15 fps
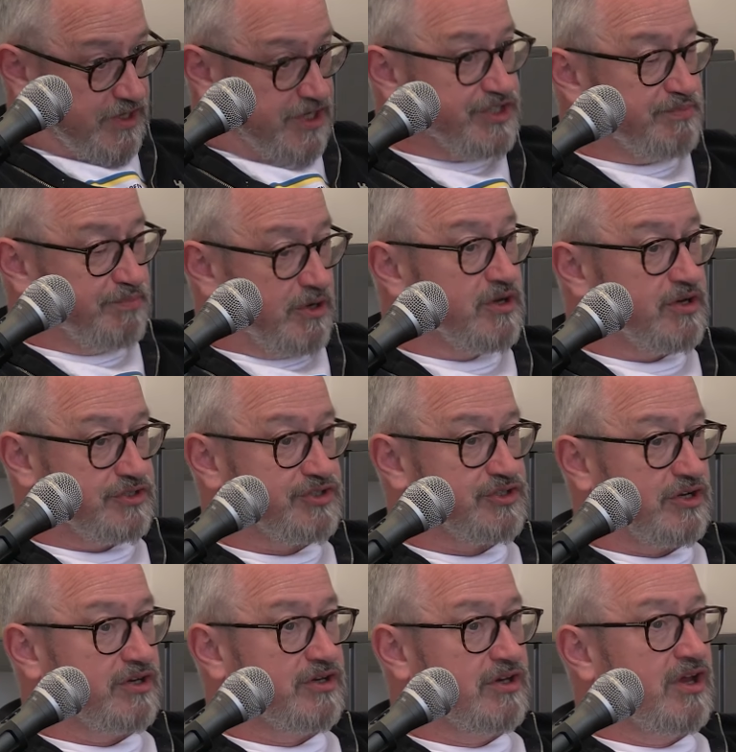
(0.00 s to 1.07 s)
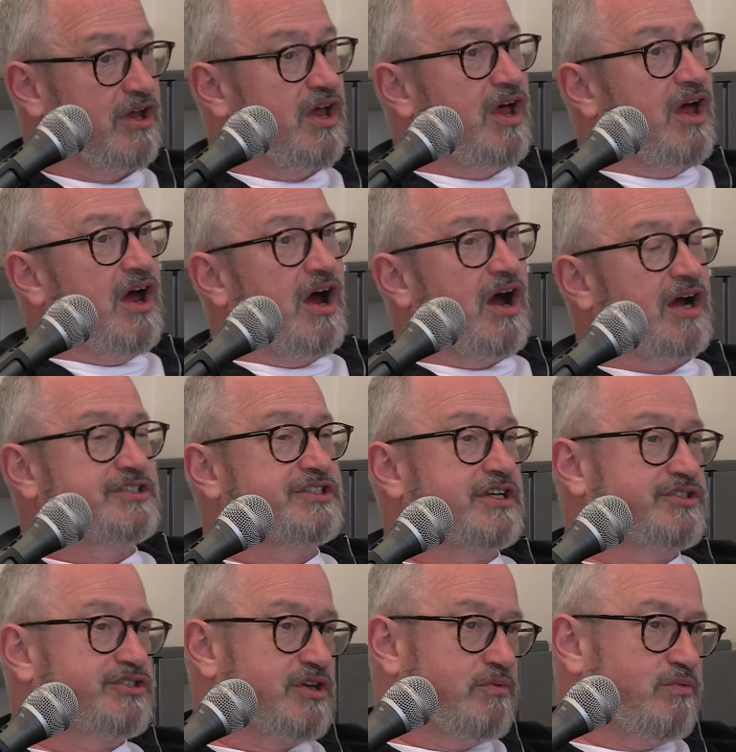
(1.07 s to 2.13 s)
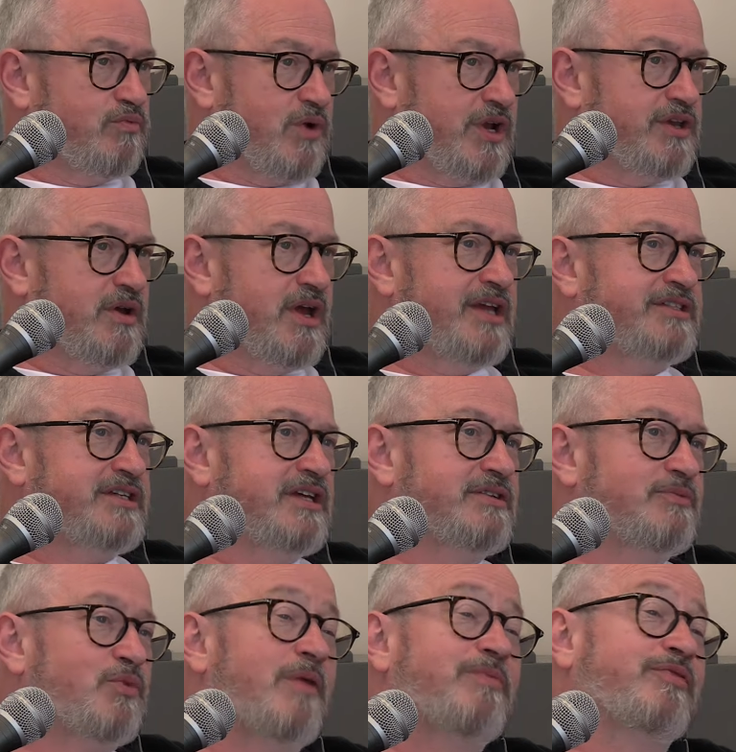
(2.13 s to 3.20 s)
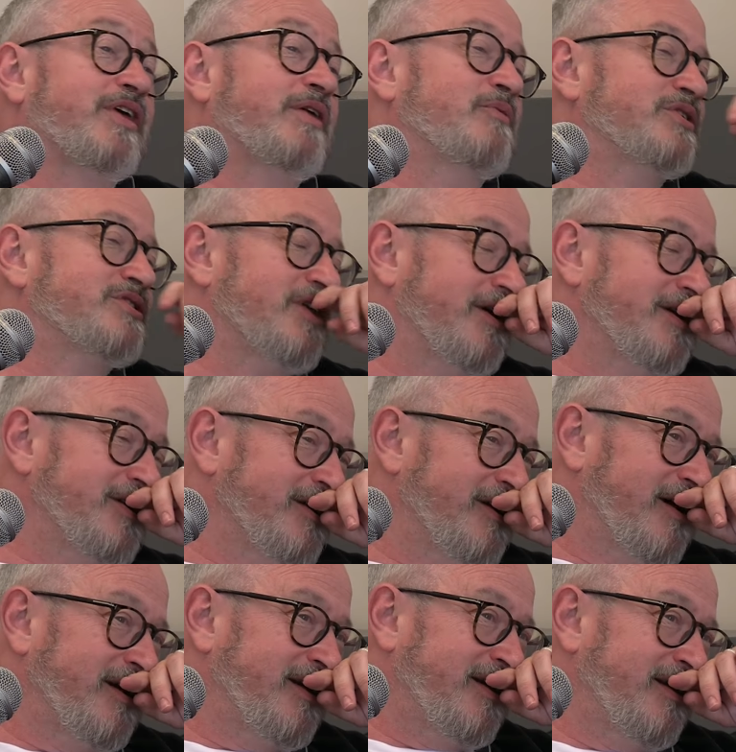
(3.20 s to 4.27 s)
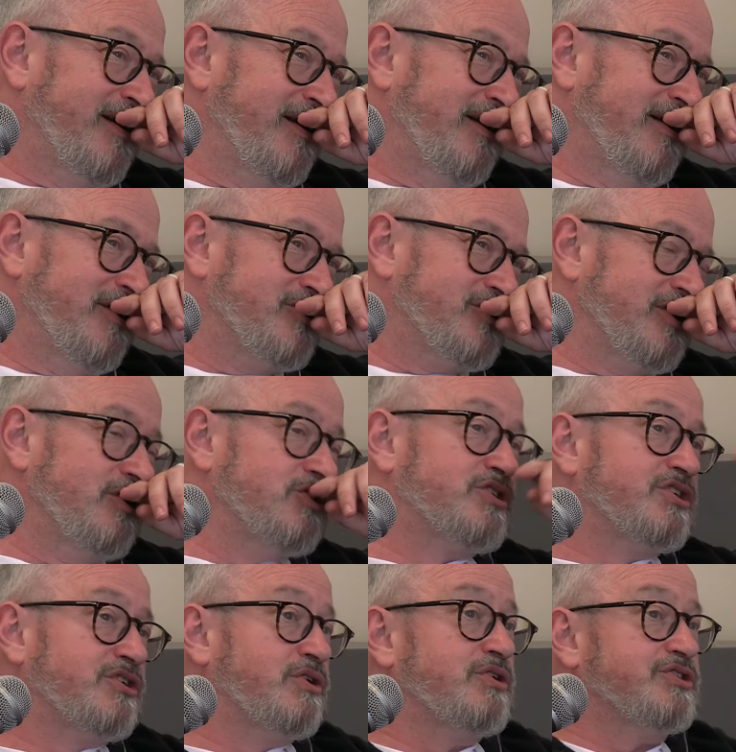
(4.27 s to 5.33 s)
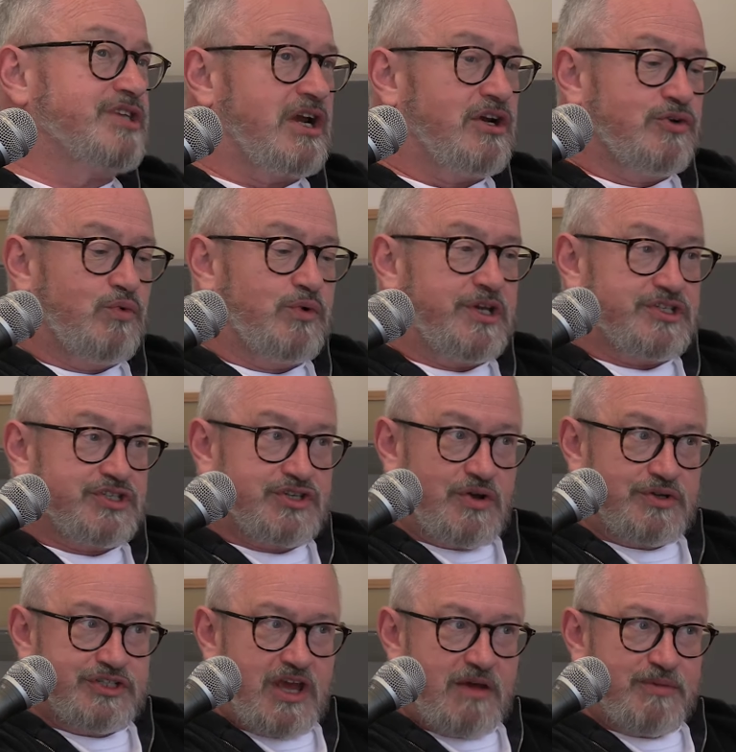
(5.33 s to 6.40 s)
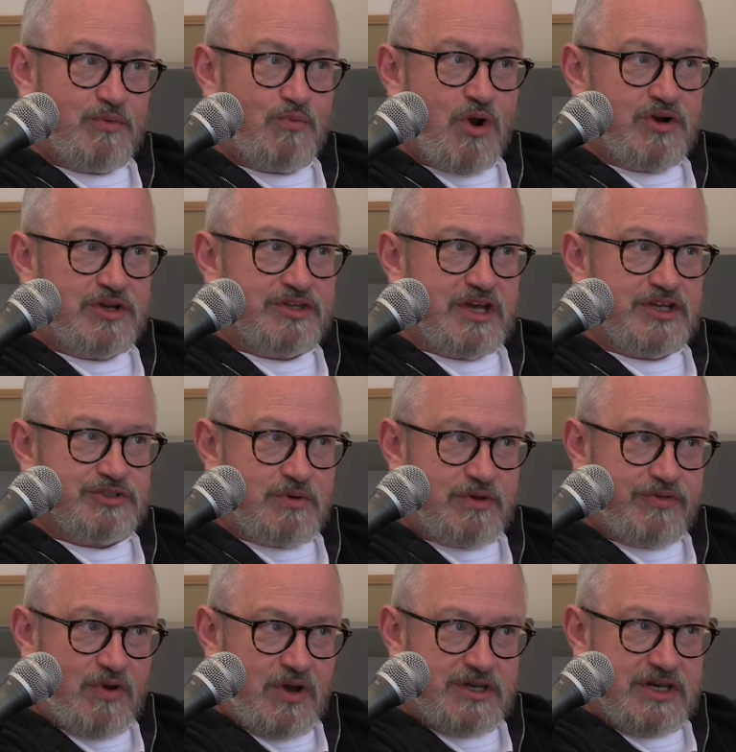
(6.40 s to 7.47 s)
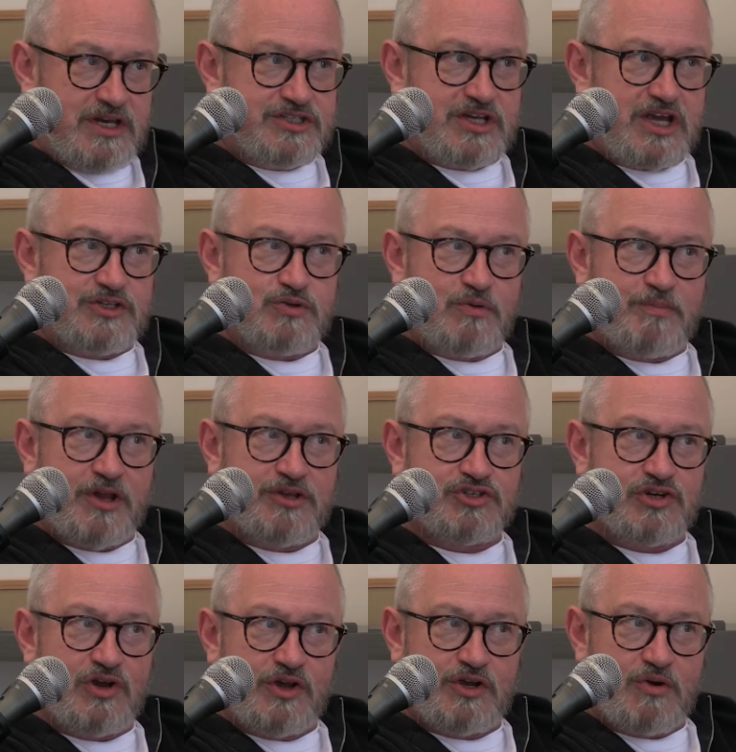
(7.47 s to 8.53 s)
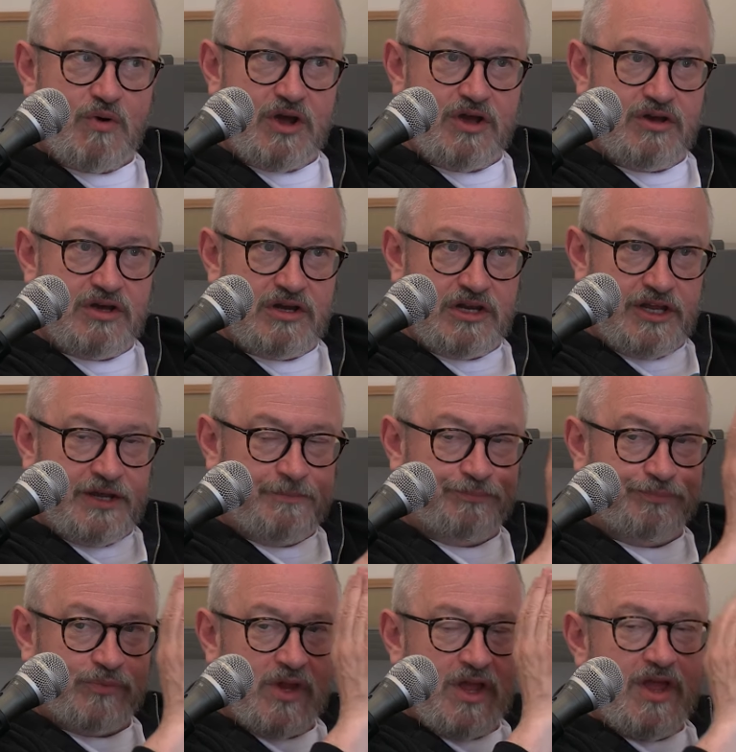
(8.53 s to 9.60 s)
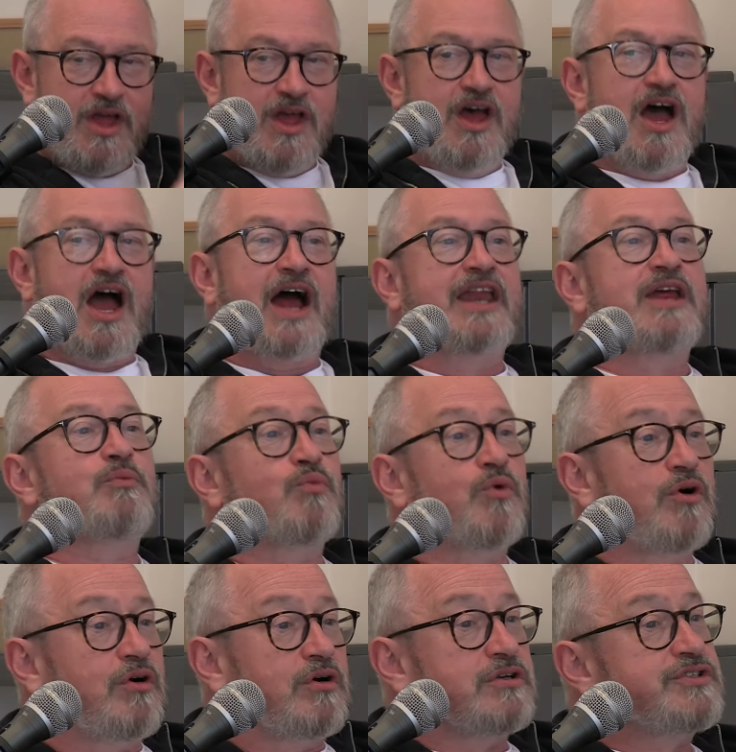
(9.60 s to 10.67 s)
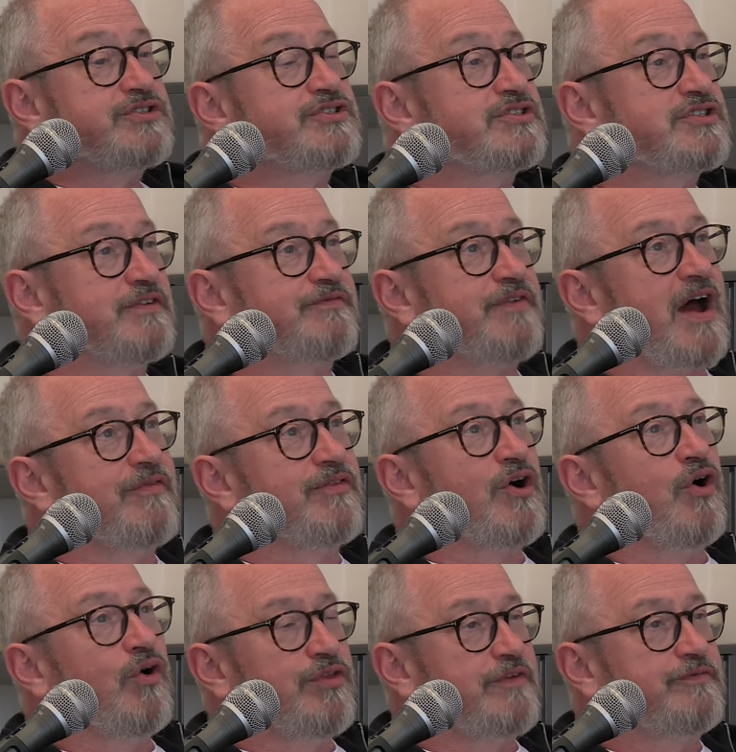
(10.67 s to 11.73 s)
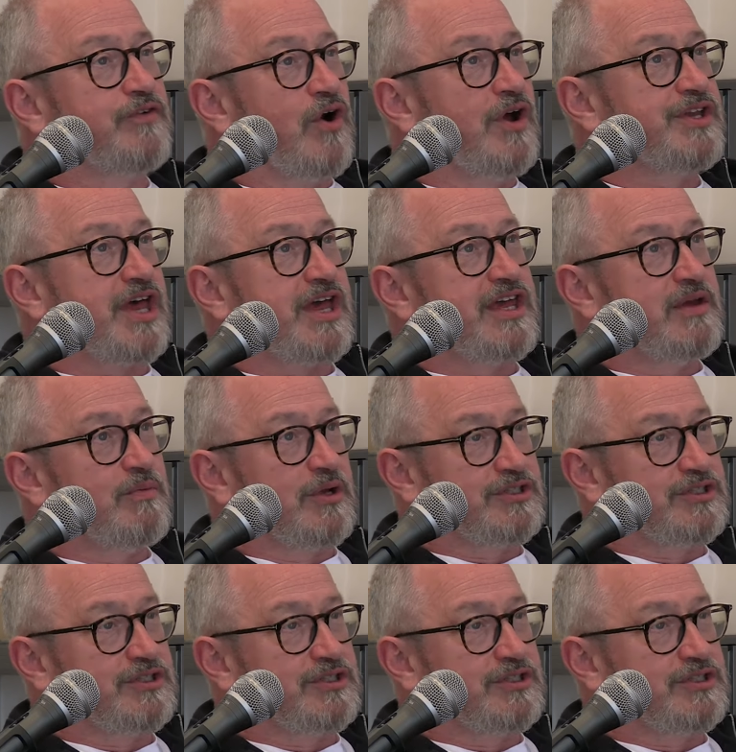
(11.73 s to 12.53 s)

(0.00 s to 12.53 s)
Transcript: this person. I said, so when you, it, it, one thing which I, I used to use, because you can tell an audience start to get a bit worried there. So I thought, oh, I yeah, need to get to a punchline quite early. And it was the fact that on the Friday he